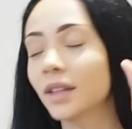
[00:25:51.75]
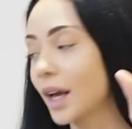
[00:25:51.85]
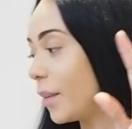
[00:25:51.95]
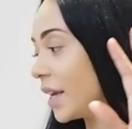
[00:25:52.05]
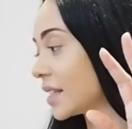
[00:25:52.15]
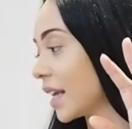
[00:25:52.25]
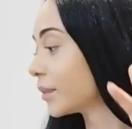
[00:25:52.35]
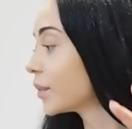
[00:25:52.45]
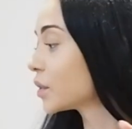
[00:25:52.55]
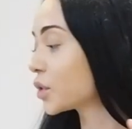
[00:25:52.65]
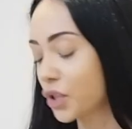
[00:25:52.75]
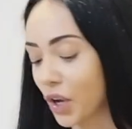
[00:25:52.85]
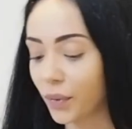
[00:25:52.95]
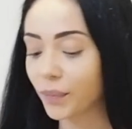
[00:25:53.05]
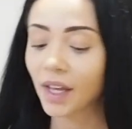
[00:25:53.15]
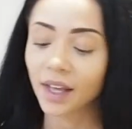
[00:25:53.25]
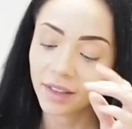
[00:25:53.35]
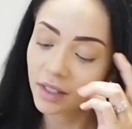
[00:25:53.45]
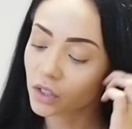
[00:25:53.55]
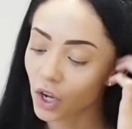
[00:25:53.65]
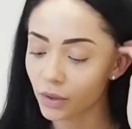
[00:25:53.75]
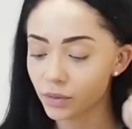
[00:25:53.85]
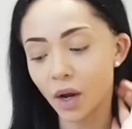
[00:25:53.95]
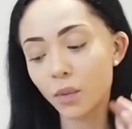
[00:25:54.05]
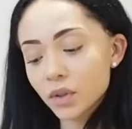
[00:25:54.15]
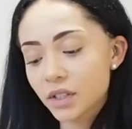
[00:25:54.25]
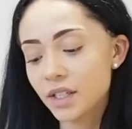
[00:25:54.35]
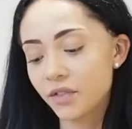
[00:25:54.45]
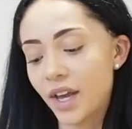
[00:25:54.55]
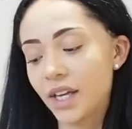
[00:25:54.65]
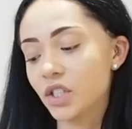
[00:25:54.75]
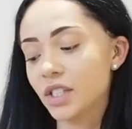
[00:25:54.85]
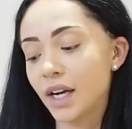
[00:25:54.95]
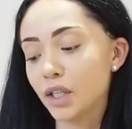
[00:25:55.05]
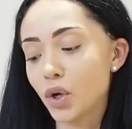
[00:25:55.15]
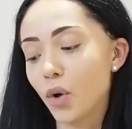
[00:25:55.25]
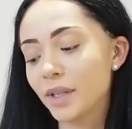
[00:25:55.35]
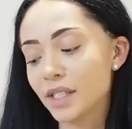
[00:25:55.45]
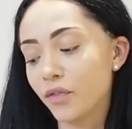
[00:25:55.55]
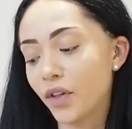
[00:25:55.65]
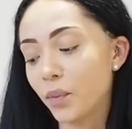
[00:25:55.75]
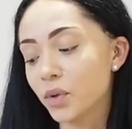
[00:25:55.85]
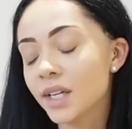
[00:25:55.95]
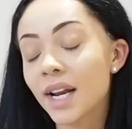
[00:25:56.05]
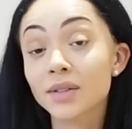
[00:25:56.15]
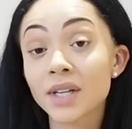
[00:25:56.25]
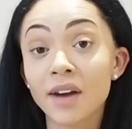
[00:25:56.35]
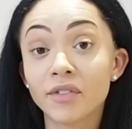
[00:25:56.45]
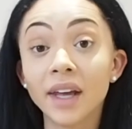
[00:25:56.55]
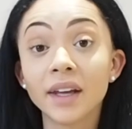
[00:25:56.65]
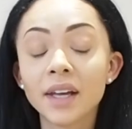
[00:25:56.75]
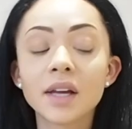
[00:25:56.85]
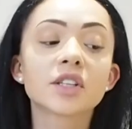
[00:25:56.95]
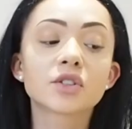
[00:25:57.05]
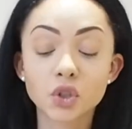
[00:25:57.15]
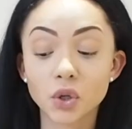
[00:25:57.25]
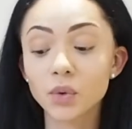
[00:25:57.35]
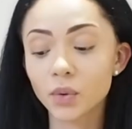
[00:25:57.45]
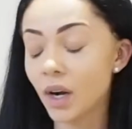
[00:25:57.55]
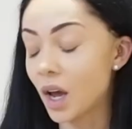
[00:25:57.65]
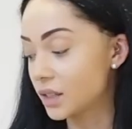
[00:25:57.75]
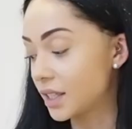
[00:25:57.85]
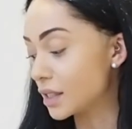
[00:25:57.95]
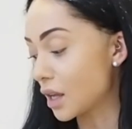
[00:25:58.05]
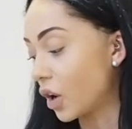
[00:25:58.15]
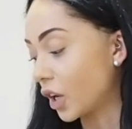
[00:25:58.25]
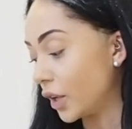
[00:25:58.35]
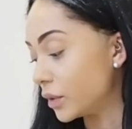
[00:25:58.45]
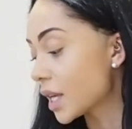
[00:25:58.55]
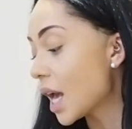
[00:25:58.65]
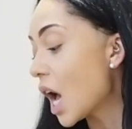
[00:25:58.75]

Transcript: amazing. So this coat, I wanted it for ages and I told myself that I wasn't allowed to have it. The two last things are coats.